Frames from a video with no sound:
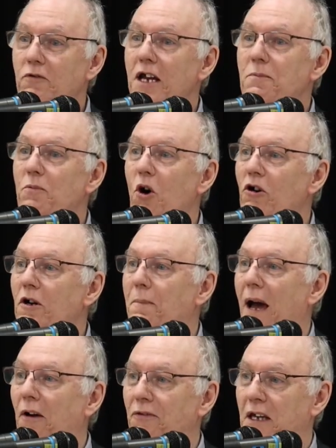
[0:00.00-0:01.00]
read more
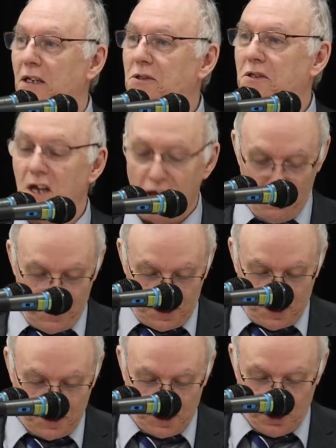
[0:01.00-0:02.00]
about this,
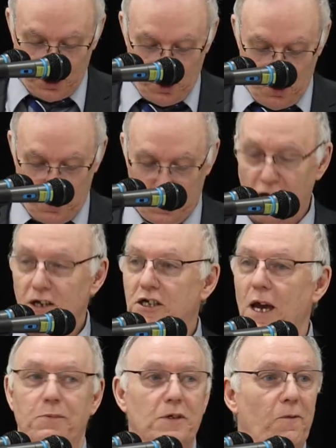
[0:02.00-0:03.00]
this is in Luke
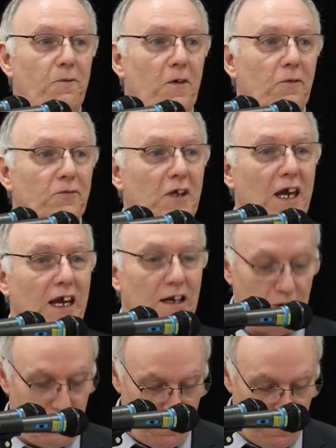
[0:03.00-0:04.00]
chapter
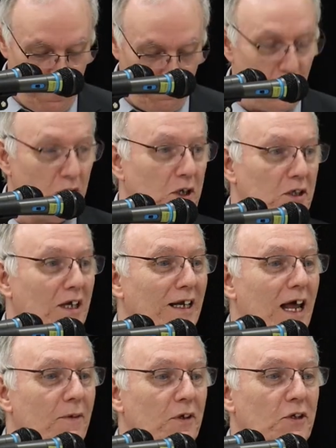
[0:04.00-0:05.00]
15, verses
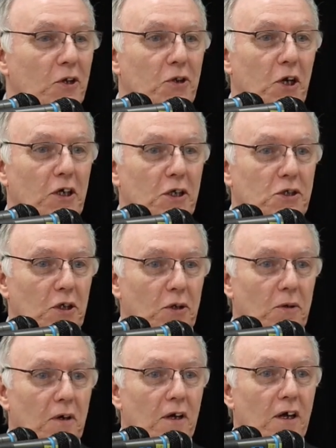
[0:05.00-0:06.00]
11 to
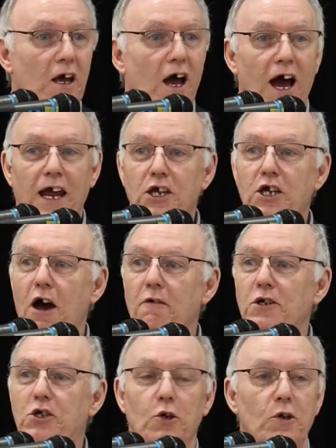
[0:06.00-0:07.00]
32. I
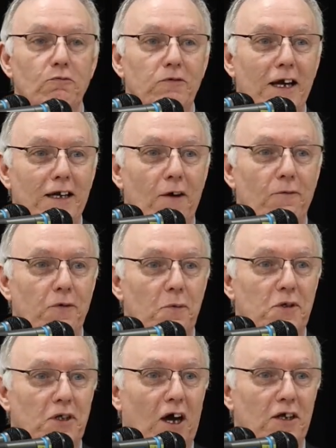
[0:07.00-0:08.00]
encourage you to read it from
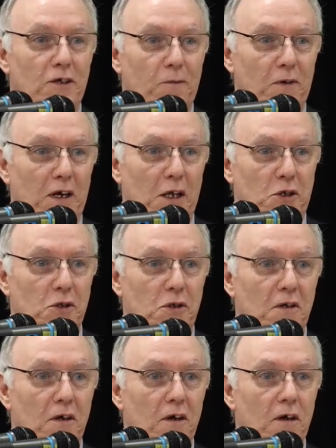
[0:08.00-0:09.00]
start to finish
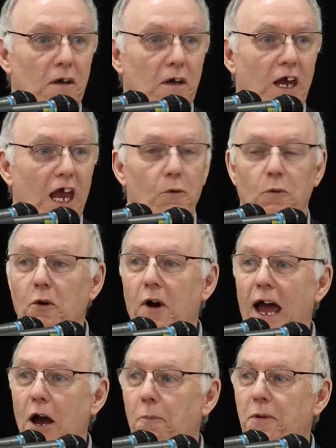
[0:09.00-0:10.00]
it will
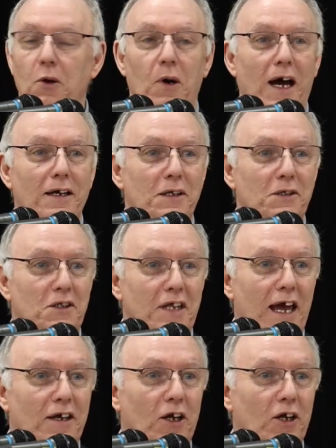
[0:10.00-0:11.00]
help you
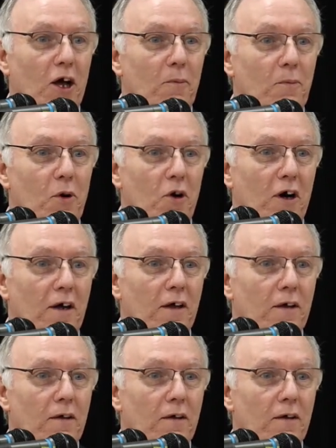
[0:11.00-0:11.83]
understand a lot more.